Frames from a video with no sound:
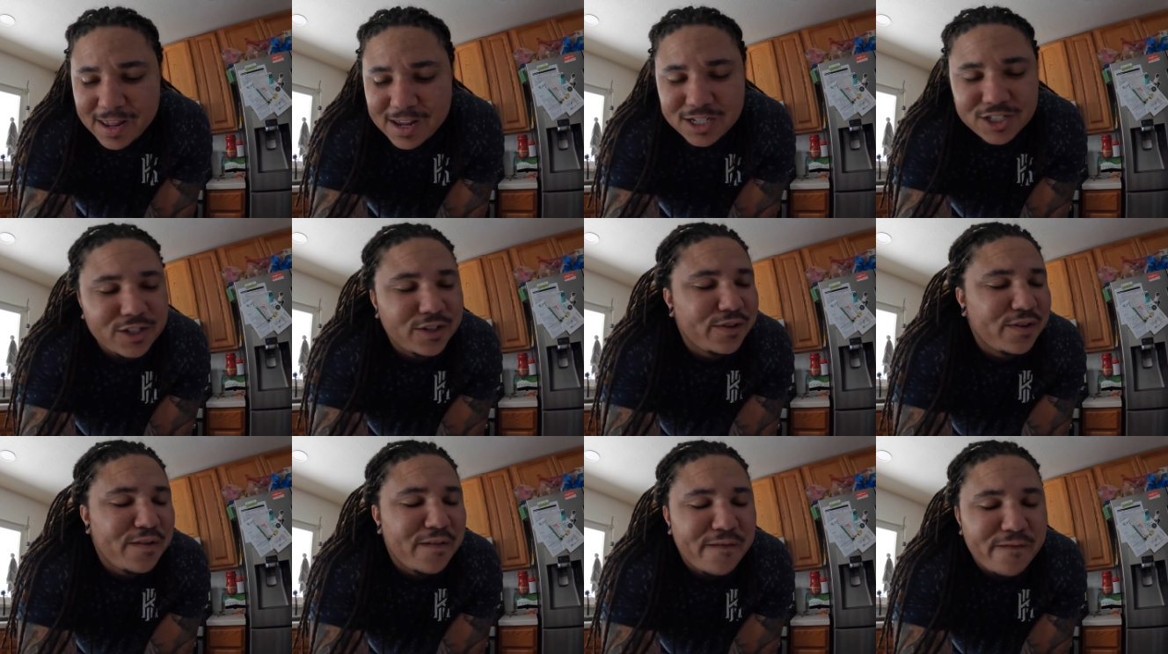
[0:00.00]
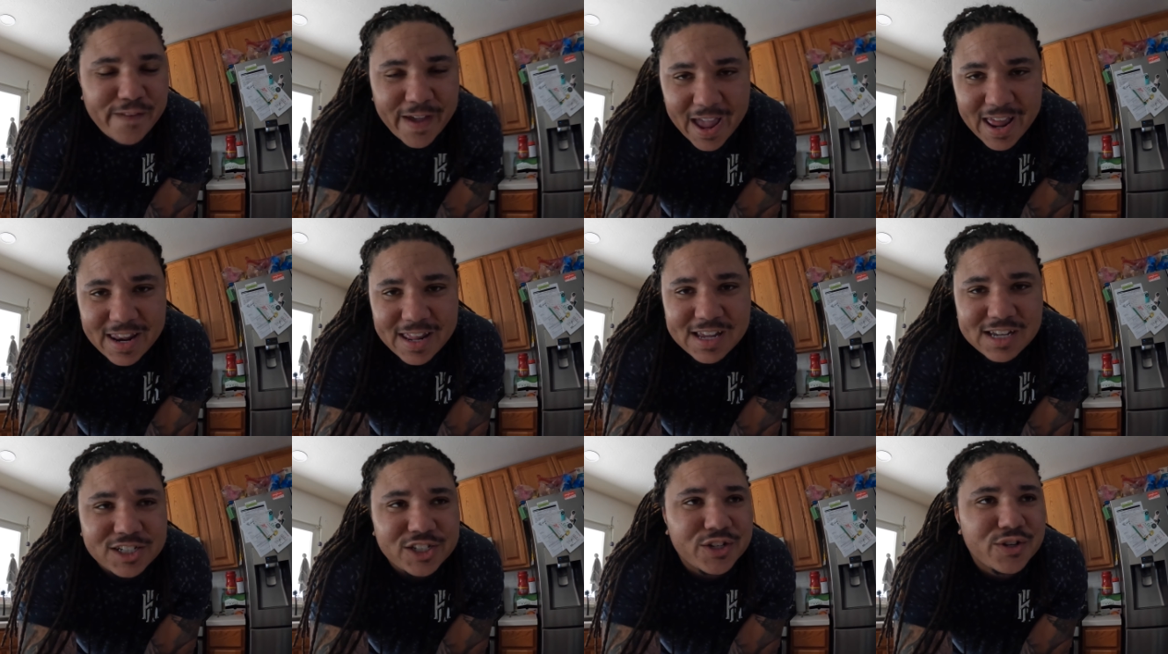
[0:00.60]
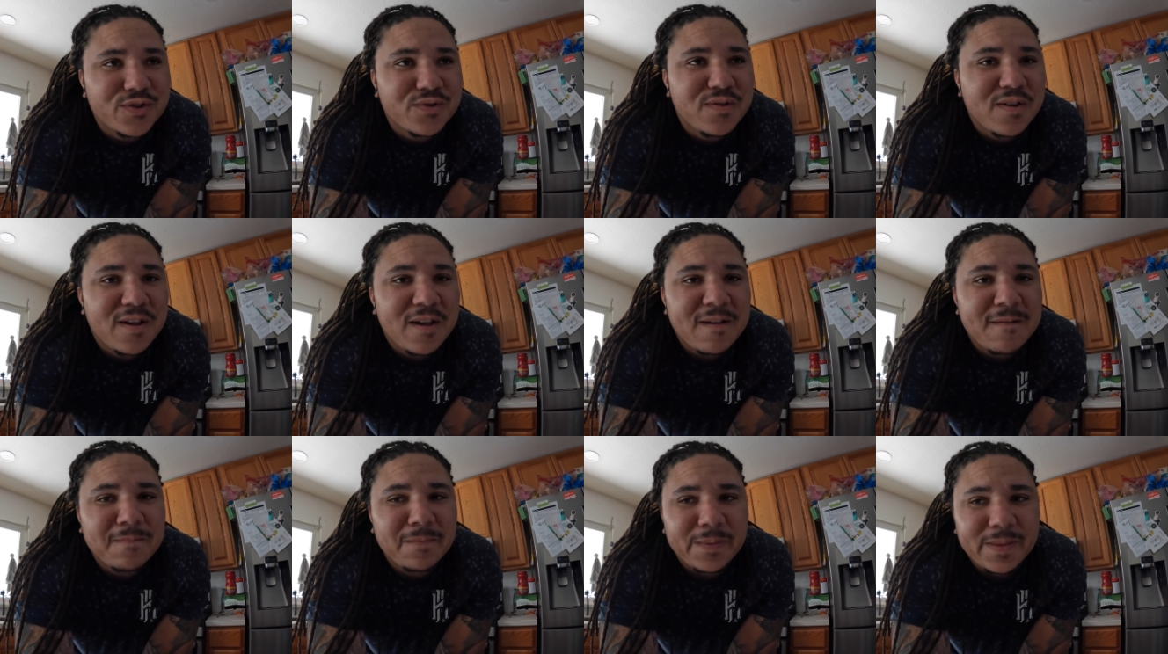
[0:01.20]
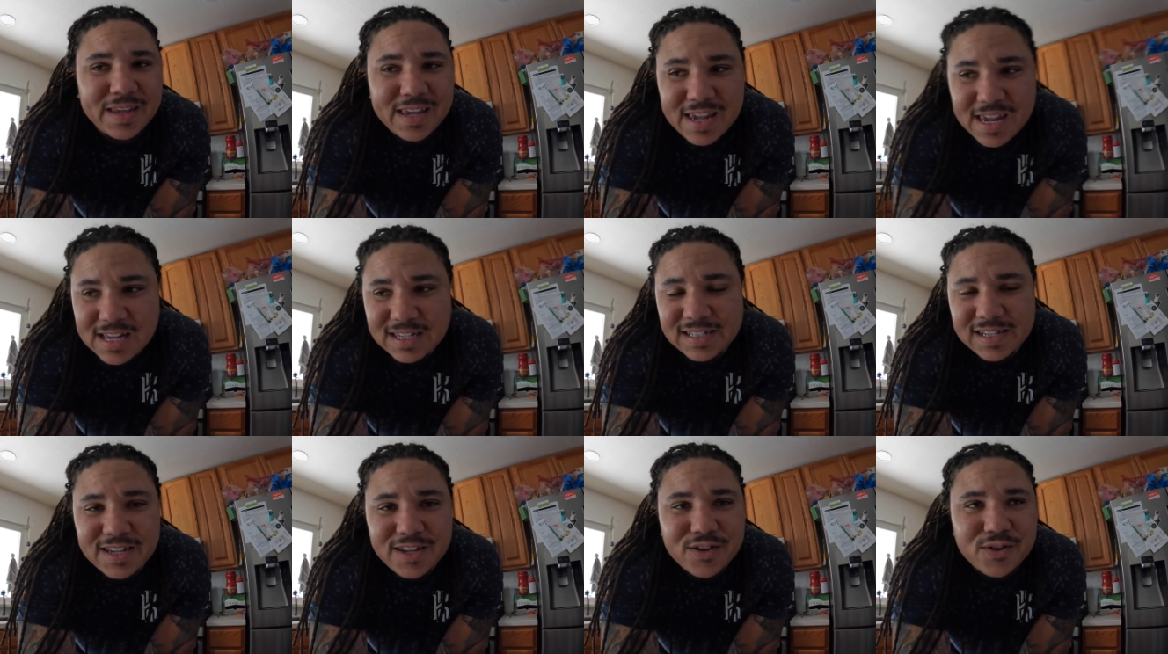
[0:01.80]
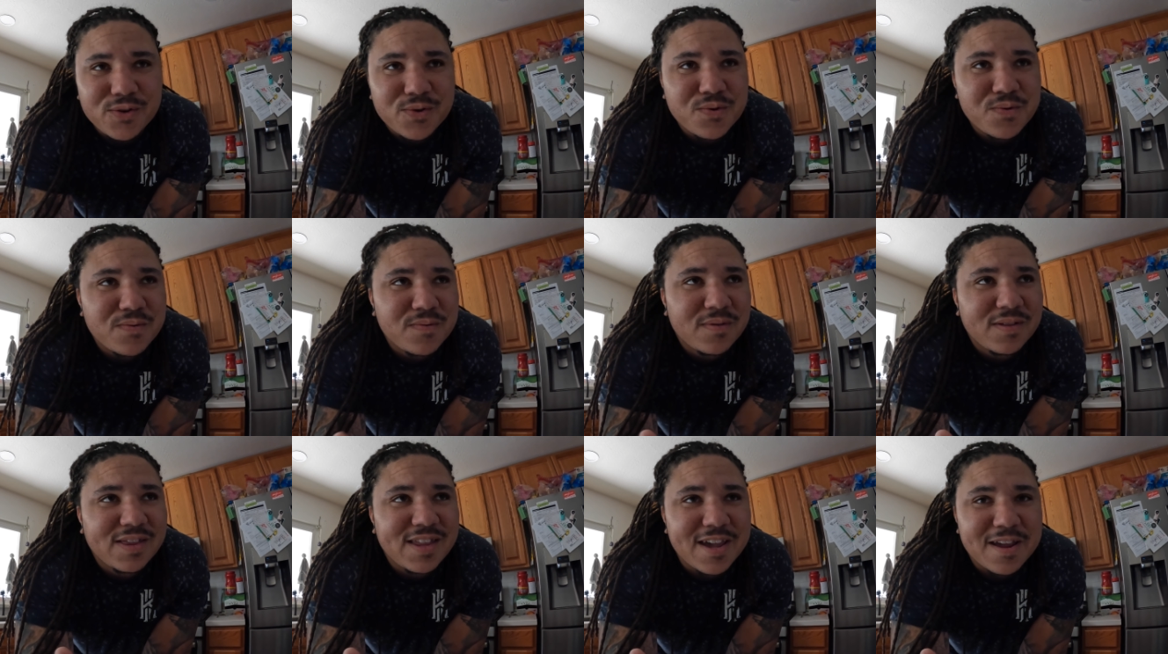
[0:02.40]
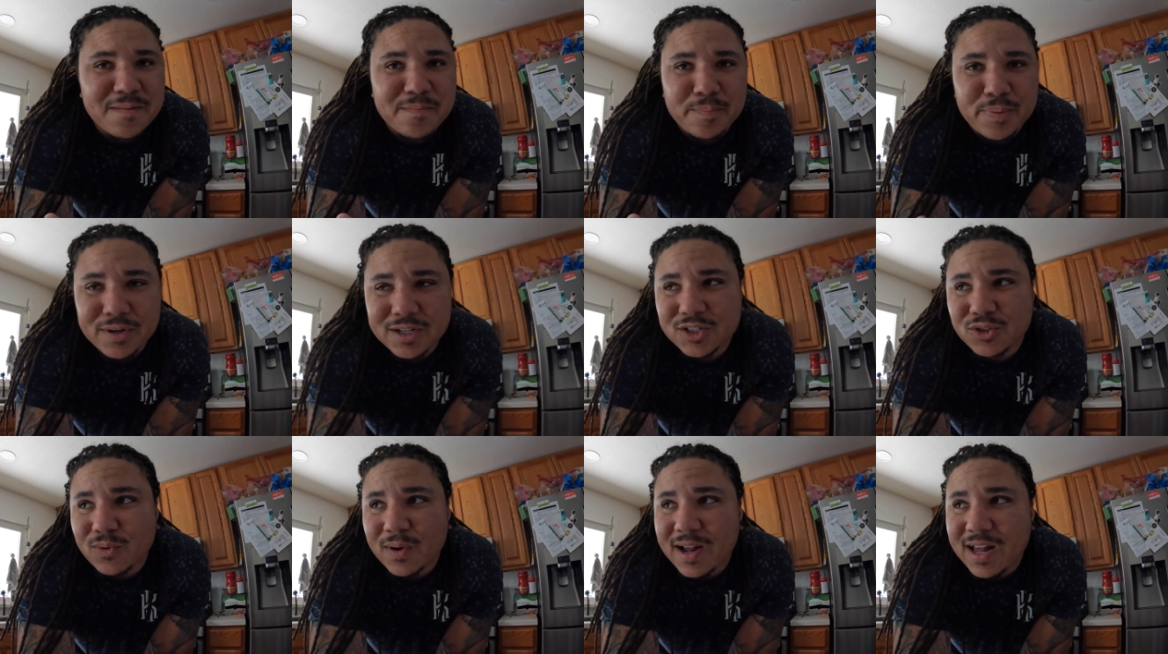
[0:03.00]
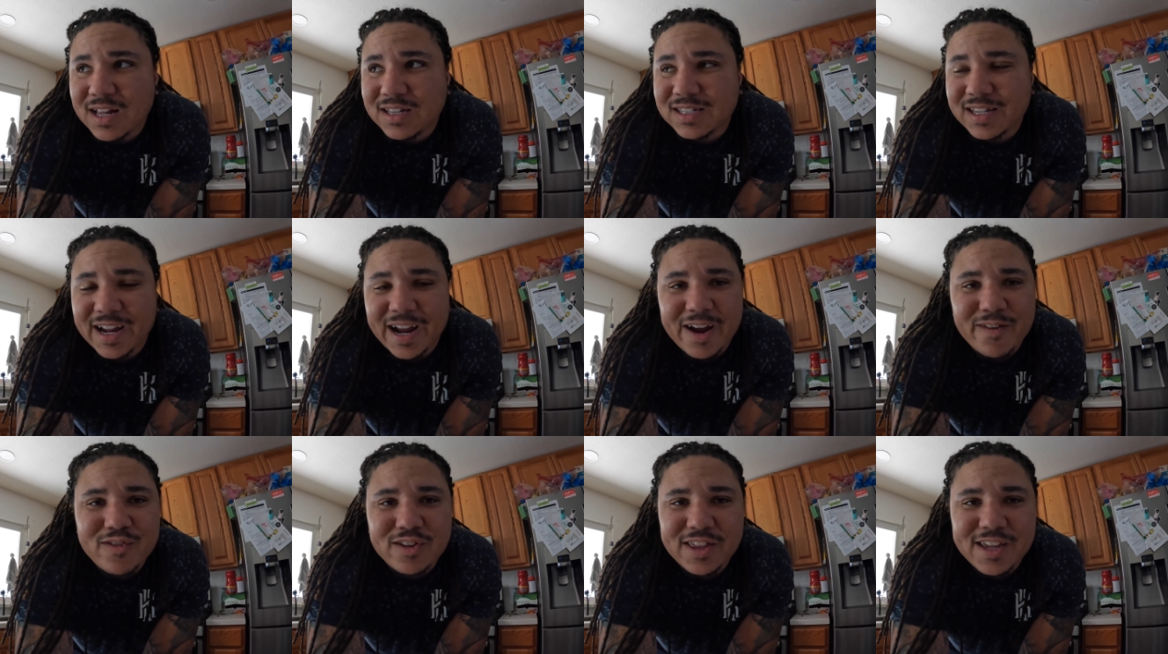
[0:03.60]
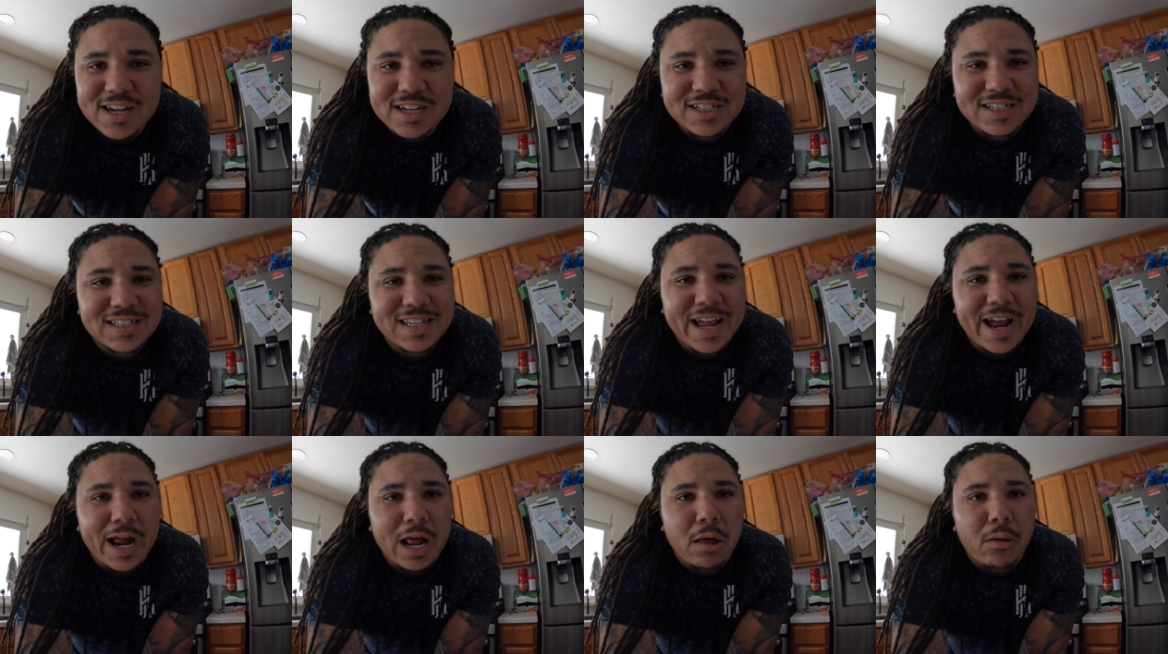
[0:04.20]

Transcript: issue, fan issue, E C U, then push rods. Like everything's just like,